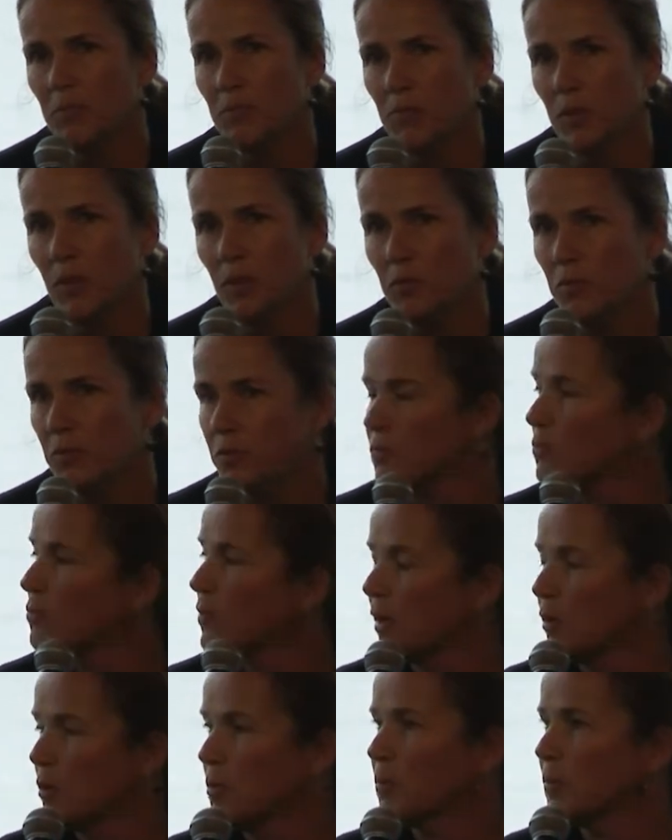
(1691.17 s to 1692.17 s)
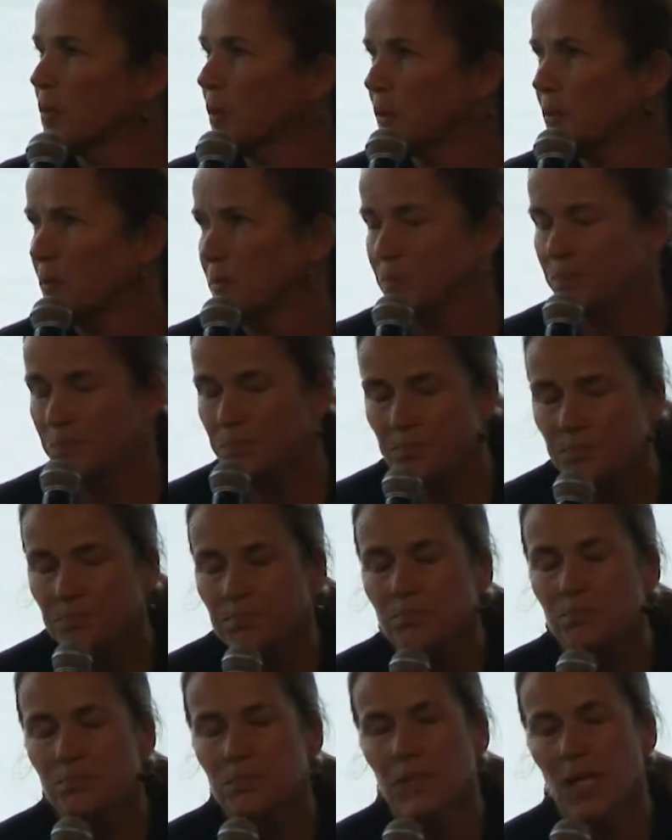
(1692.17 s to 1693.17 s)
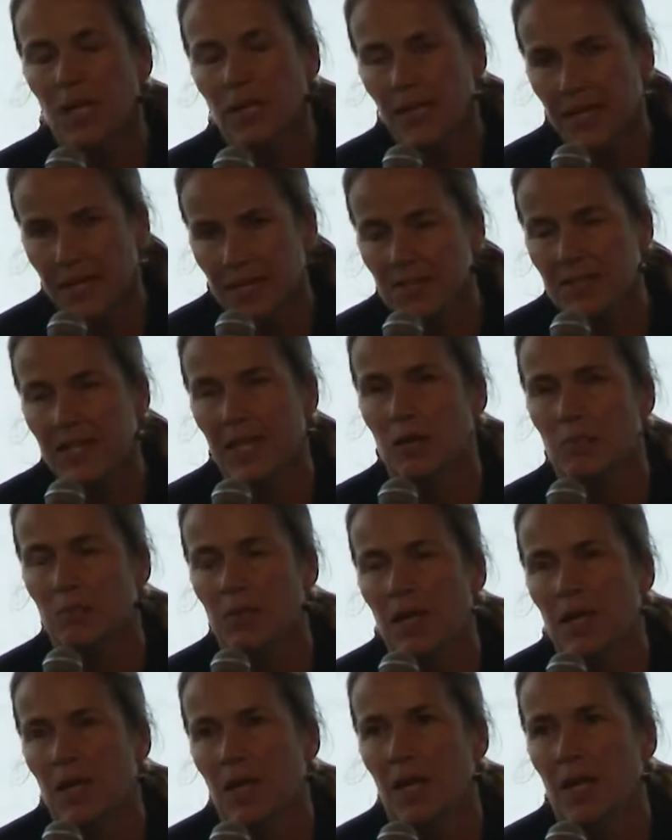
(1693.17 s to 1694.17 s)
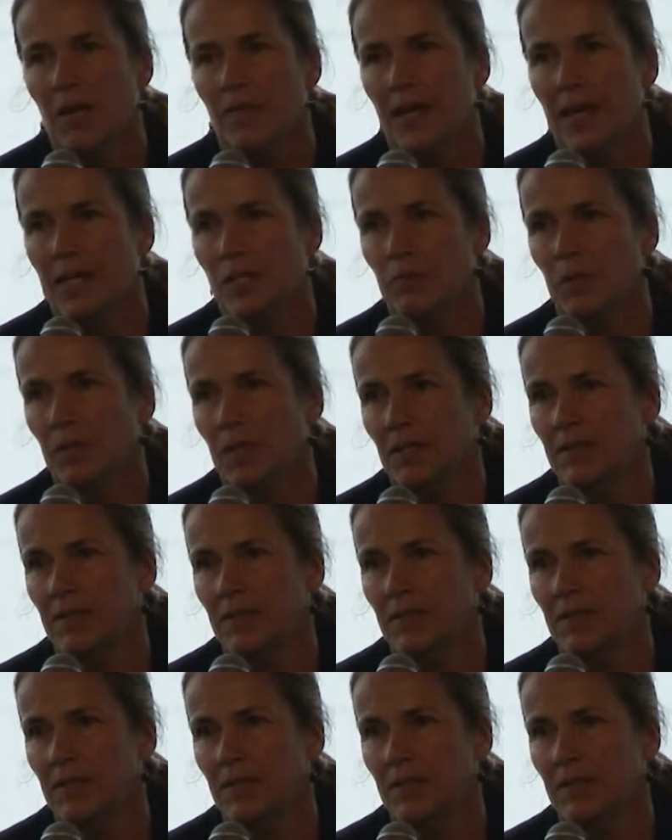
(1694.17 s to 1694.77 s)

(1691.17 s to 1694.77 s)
fire-prone landscape that has